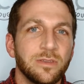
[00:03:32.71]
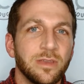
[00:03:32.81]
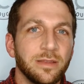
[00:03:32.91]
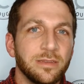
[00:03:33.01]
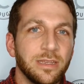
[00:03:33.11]

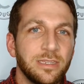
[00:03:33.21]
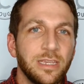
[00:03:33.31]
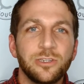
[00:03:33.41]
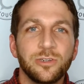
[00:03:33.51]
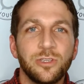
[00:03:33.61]
and
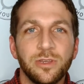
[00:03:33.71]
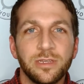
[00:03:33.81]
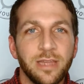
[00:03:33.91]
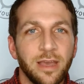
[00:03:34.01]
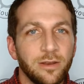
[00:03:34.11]
teachers
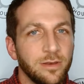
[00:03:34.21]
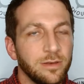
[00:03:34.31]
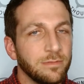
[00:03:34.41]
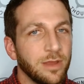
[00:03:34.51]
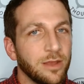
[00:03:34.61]
unions, not
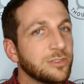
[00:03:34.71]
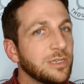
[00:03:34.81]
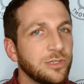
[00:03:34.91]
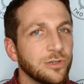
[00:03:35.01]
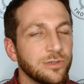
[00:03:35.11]
all
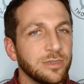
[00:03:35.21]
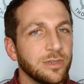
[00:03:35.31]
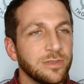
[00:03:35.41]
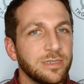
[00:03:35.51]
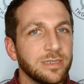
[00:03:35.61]
teachers,
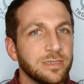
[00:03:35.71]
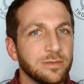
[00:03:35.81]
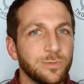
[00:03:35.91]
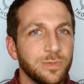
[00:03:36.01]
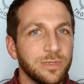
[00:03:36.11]
this is
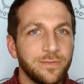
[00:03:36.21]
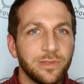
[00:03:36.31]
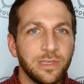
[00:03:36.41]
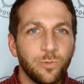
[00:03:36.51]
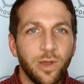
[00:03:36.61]

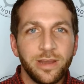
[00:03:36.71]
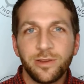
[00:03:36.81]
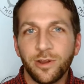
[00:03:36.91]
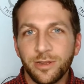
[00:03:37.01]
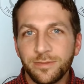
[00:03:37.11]
specifically
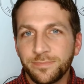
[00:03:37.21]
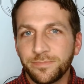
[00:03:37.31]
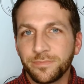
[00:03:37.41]
Weingarten,